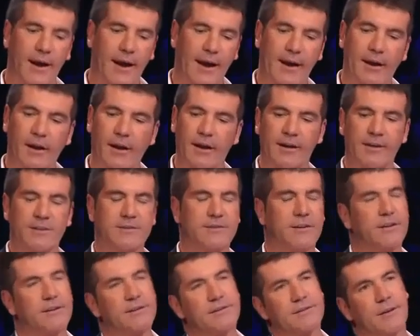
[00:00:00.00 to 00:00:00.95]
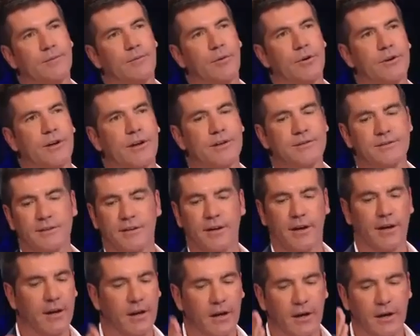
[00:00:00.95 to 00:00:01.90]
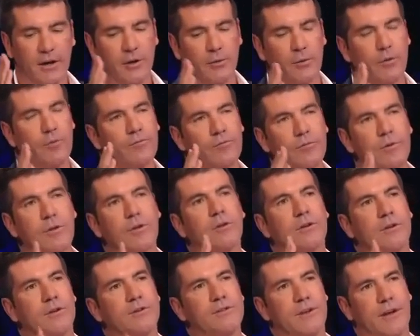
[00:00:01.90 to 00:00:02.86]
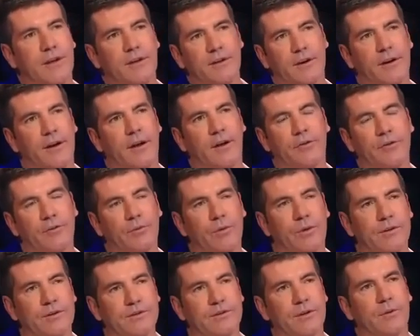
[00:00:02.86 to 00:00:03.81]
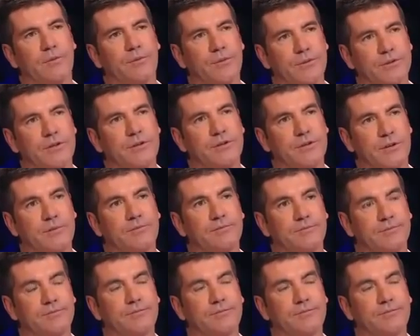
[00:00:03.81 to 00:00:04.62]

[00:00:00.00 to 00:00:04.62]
And like I said to someone yesterday, you're a real contender now to win this competition.